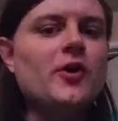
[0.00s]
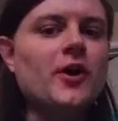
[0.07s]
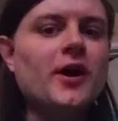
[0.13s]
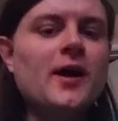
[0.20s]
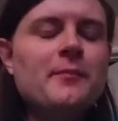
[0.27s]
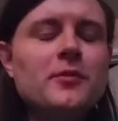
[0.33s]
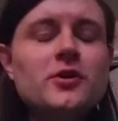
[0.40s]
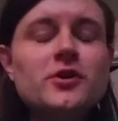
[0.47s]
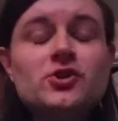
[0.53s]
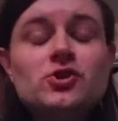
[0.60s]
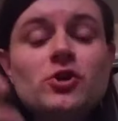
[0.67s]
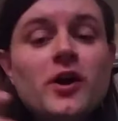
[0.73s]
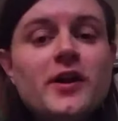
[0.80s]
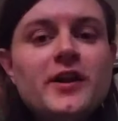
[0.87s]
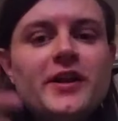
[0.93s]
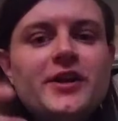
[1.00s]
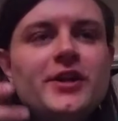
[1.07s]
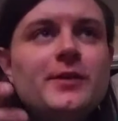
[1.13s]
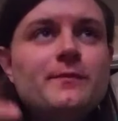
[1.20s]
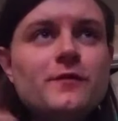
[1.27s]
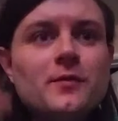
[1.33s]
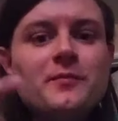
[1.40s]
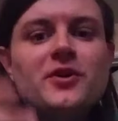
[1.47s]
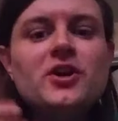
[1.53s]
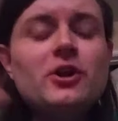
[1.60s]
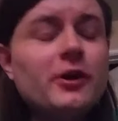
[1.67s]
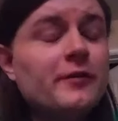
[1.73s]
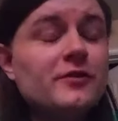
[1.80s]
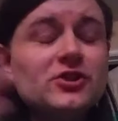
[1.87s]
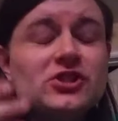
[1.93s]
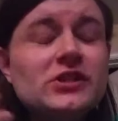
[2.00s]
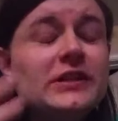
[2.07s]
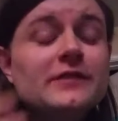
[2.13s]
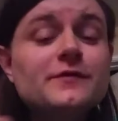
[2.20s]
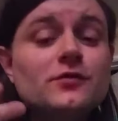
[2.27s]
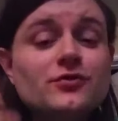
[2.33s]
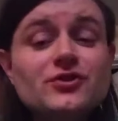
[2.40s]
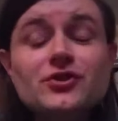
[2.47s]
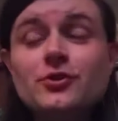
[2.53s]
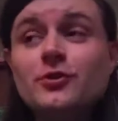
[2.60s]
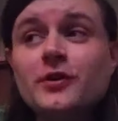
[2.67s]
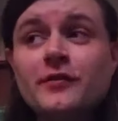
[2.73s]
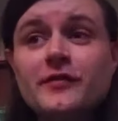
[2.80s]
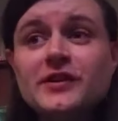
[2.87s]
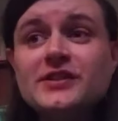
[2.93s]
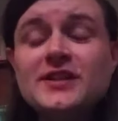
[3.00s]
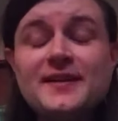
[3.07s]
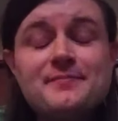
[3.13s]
Alright, I'm going to try to keep from getting the sniffles during this.